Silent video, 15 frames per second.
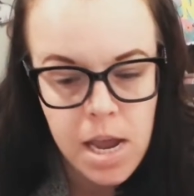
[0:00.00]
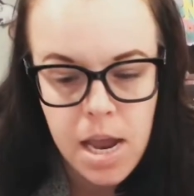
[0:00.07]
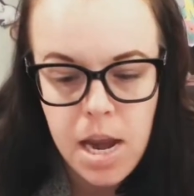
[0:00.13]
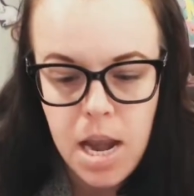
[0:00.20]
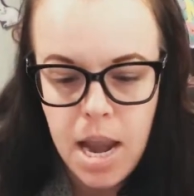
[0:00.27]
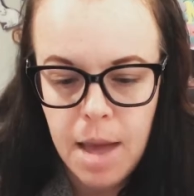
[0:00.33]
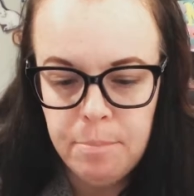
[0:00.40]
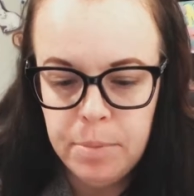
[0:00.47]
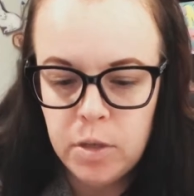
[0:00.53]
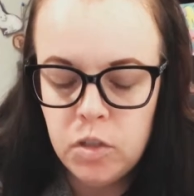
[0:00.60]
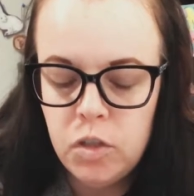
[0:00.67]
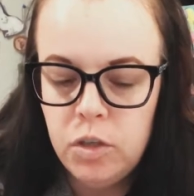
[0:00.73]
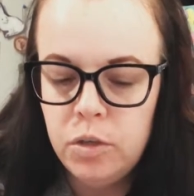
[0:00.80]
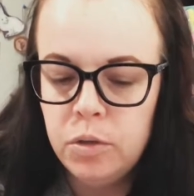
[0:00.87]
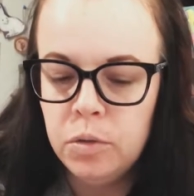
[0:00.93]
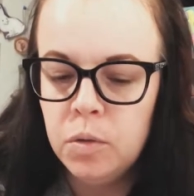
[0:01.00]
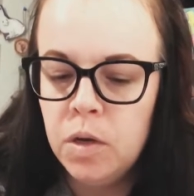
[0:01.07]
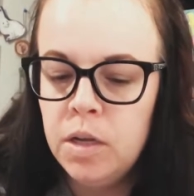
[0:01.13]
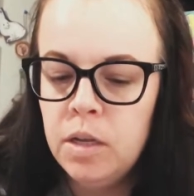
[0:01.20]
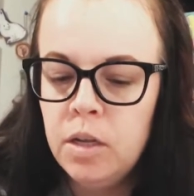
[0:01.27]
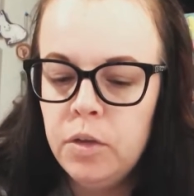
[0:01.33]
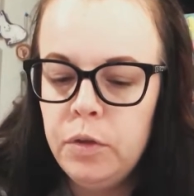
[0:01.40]
Number 2,
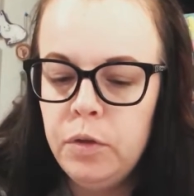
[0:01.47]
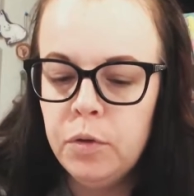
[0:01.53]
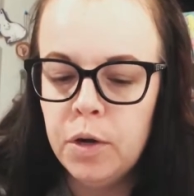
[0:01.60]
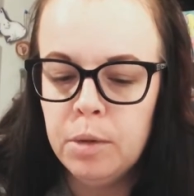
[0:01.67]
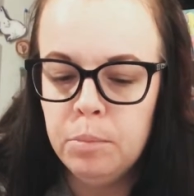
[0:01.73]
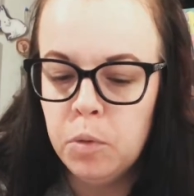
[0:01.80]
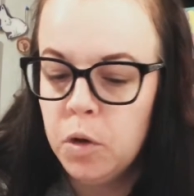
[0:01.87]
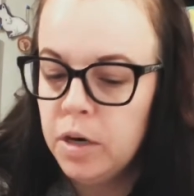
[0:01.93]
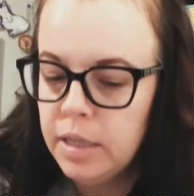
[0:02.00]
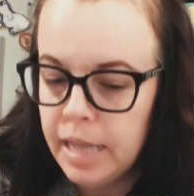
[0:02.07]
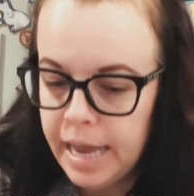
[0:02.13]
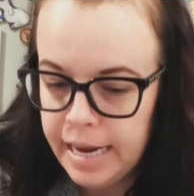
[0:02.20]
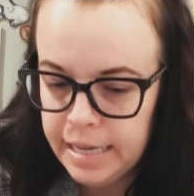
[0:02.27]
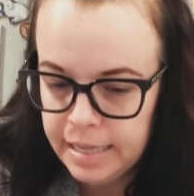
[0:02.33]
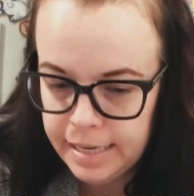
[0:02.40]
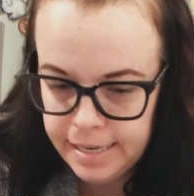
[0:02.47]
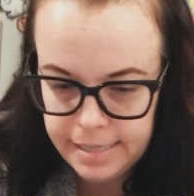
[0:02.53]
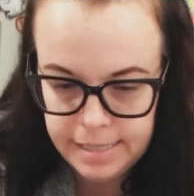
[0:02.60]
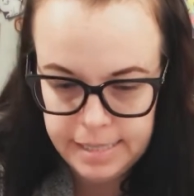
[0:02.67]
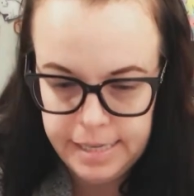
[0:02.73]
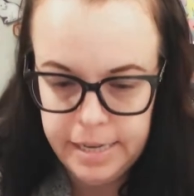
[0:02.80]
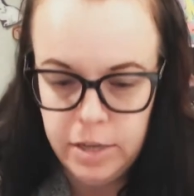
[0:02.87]
you are more likely to
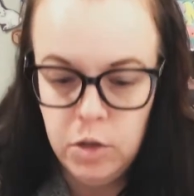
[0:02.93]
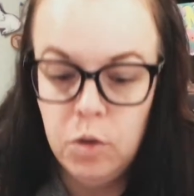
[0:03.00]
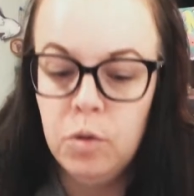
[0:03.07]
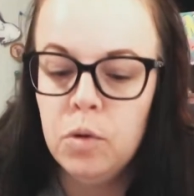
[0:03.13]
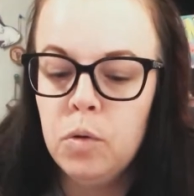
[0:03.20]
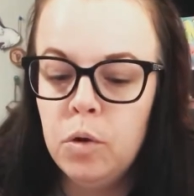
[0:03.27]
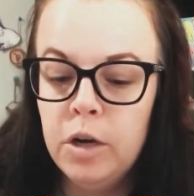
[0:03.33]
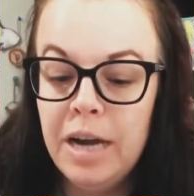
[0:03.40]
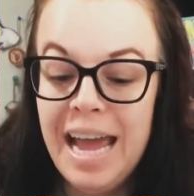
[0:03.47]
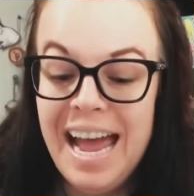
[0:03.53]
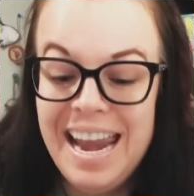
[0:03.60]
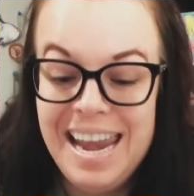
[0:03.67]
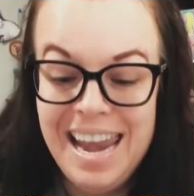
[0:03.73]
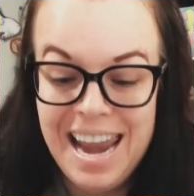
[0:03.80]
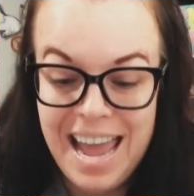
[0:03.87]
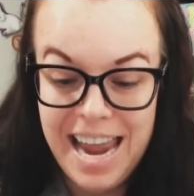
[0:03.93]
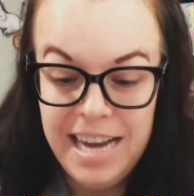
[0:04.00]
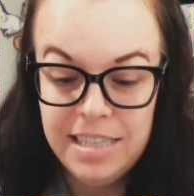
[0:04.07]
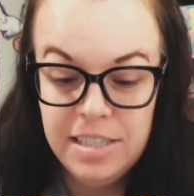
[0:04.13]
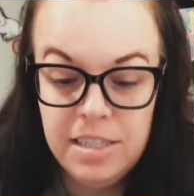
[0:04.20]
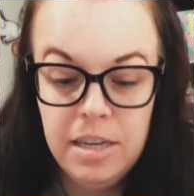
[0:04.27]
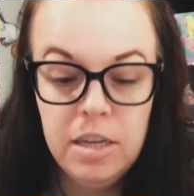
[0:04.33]
see a unicorn at
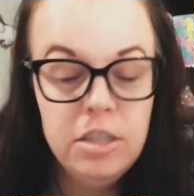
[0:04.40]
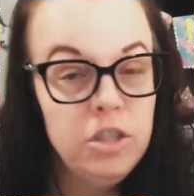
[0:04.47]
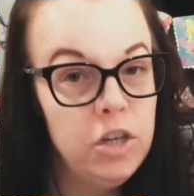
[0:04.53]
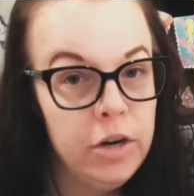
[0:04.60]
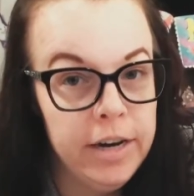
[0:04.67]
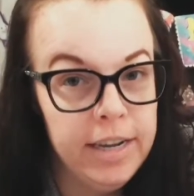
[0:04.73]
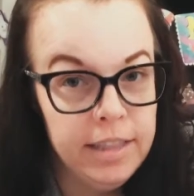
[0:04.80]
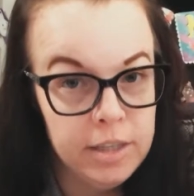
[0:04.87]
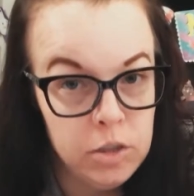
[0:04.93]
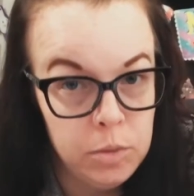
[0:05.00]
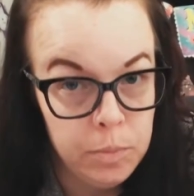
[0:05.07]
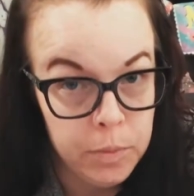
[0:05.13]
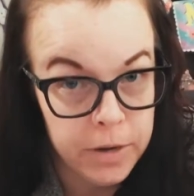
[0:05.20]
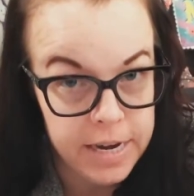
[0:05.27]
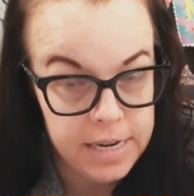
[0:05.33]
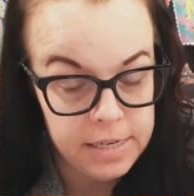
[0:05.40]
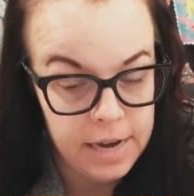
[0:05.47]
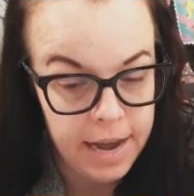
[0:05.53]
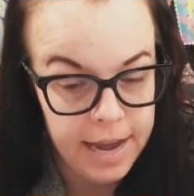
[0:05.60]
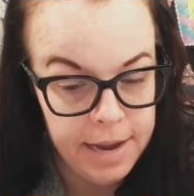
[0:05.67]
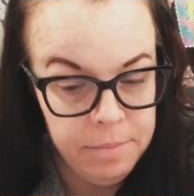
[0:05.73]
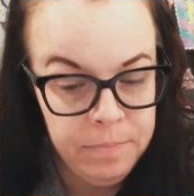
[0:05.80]
night during the
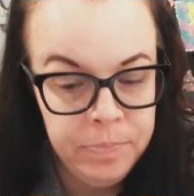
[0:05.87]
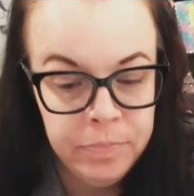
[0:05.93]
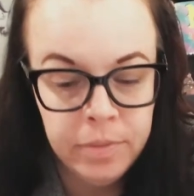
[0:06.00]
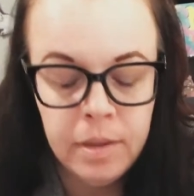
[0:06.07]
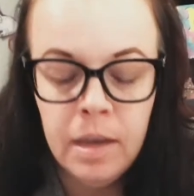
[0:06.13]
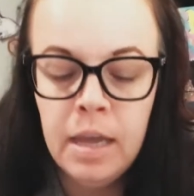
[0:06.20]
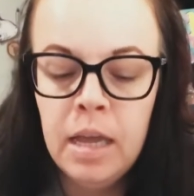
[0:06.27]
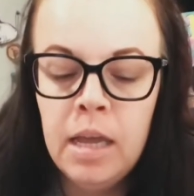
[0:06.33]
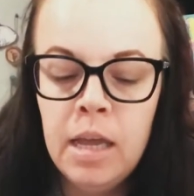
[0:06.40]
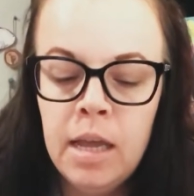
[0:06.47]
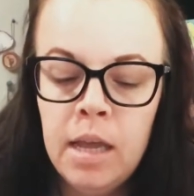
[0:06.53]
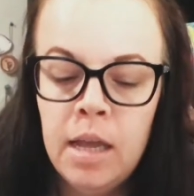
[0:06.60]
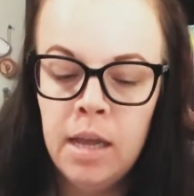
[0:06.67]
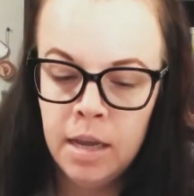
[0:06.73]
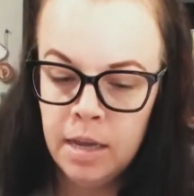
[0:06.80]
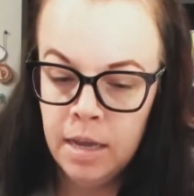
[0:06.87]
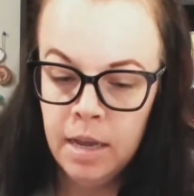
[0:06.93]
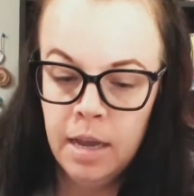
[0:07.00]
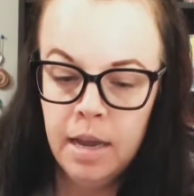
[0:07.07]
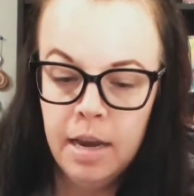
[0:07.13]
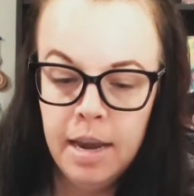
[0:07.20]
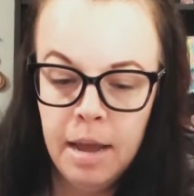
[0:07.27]
springtime.
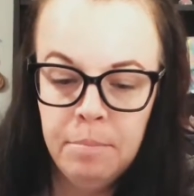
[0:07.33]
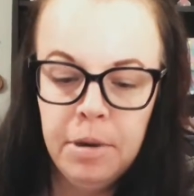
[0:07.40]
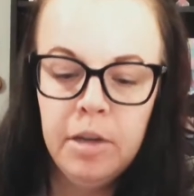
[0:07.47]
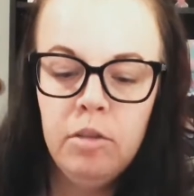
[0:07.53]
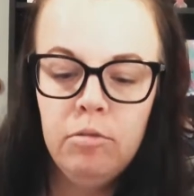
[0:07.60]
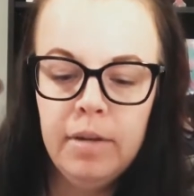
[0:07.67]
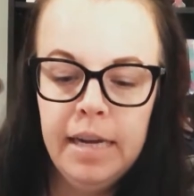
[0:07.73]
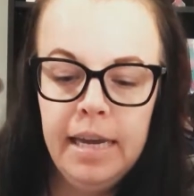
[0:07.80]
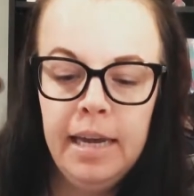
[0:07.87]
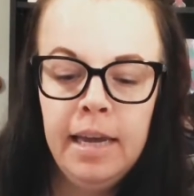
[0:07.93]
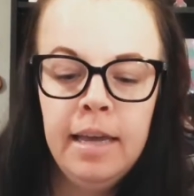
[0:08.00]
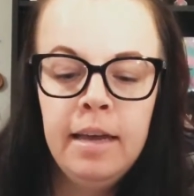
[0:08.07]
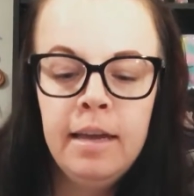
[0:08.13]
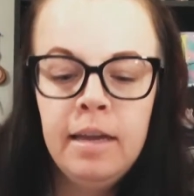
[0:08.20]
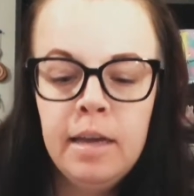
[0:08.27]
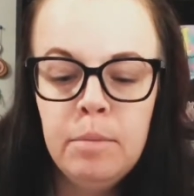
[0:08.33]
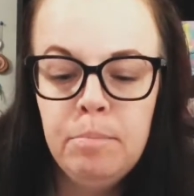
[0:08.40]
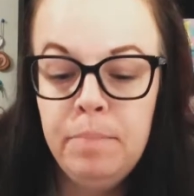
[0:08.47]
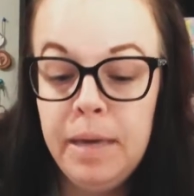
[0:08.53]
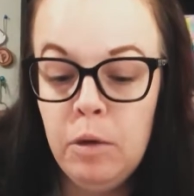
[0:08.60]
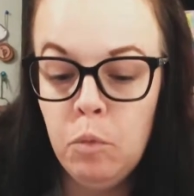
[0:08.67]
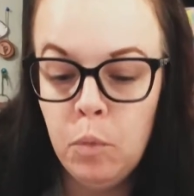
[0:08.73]
Number 3,
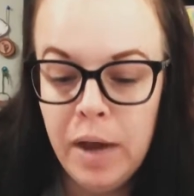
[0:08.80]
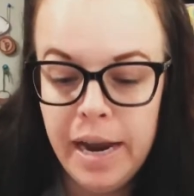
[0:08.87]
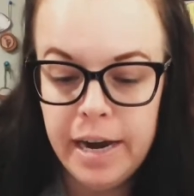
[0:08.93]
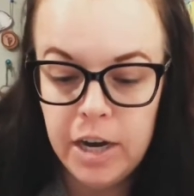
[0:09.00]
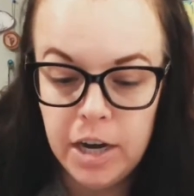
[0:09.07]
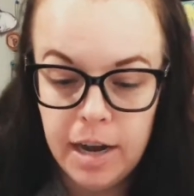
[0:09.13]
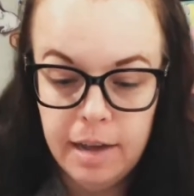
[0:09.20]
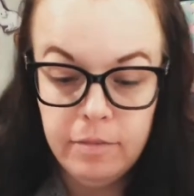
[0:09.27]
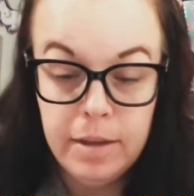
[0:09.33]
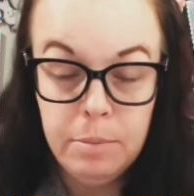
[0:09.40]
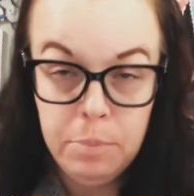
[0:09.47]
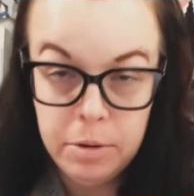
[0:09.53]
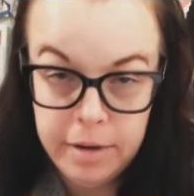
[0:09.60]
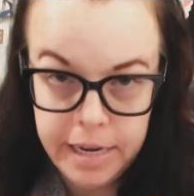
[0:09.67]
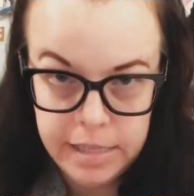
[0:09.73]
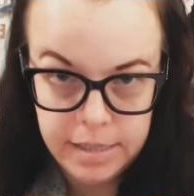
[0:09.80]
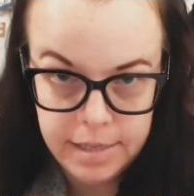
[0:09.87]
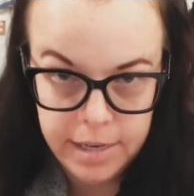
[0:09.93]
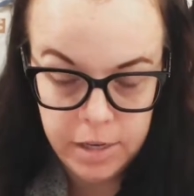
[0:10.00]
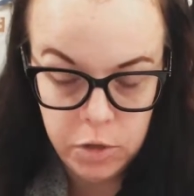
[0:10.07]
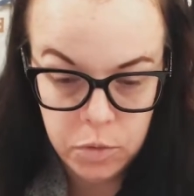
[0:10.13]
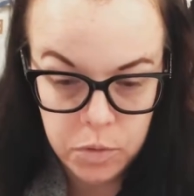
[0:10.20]
beware of a
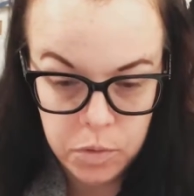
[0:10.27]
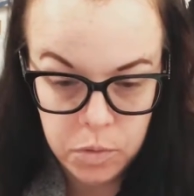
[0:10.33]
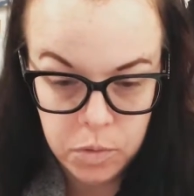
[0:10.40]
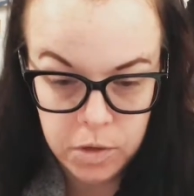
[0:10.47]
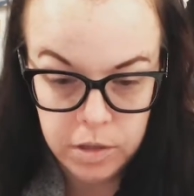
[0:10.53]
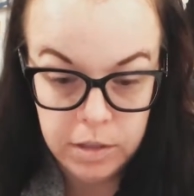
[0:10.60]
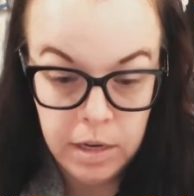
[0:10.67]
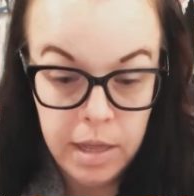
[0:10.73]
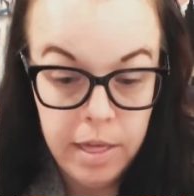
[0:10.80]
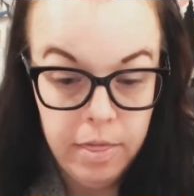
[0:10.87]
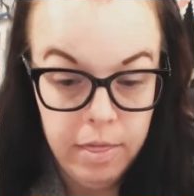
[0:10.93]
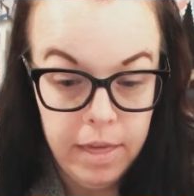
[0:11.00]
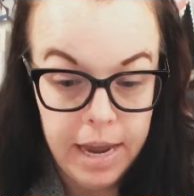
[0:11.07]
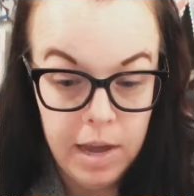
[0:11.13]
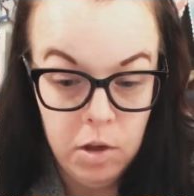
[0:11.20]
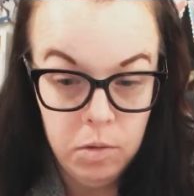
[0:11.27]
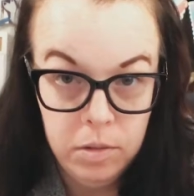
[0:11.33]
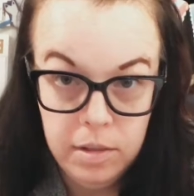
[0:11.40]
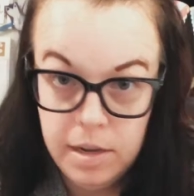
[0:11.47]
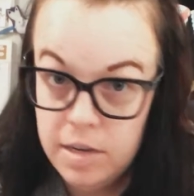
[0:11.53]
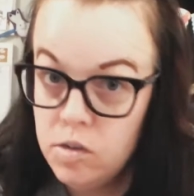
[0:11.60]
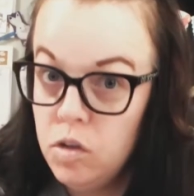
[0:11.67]
prancing unicorn. They
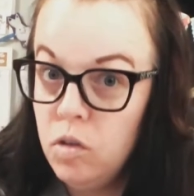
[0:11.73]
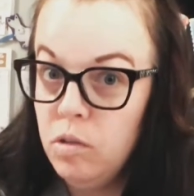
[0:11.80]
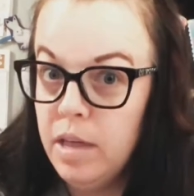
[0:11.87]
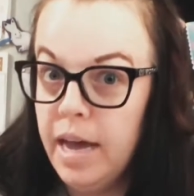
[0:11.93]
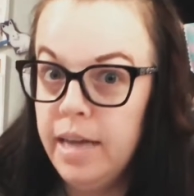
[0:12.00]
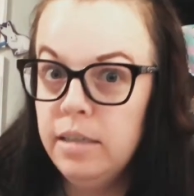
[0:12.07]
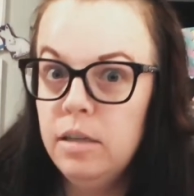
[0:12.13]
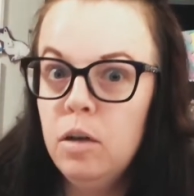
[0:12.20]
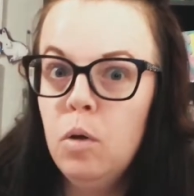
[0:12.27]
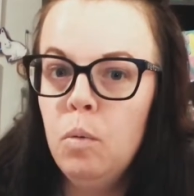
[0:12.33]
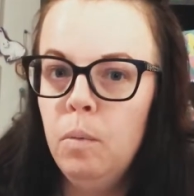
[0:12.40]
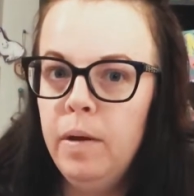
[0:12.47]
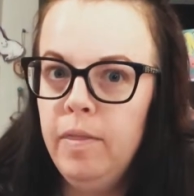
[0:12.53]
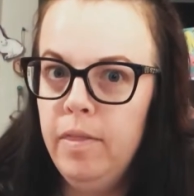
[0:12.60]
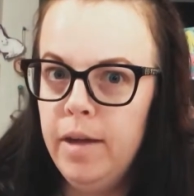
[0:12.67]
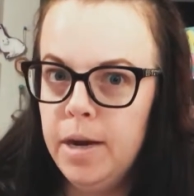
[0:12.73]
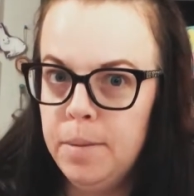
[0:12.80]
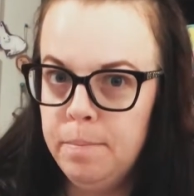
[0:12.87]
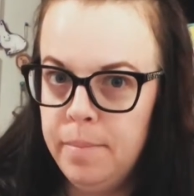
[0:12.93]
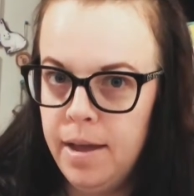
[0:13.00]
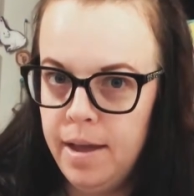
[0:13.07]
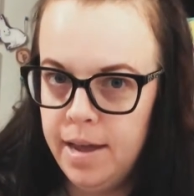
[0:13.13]
only do that when
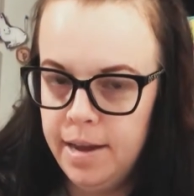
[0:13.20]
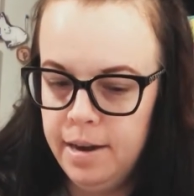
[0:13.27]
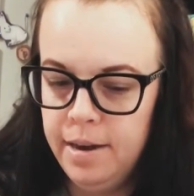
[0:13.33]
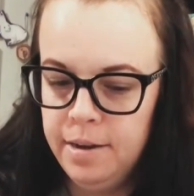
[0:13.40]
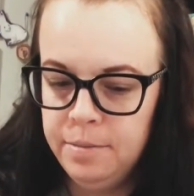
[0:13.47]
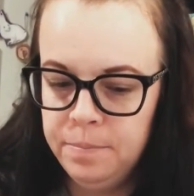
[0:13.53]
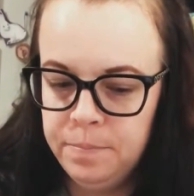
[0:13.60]
they're mad.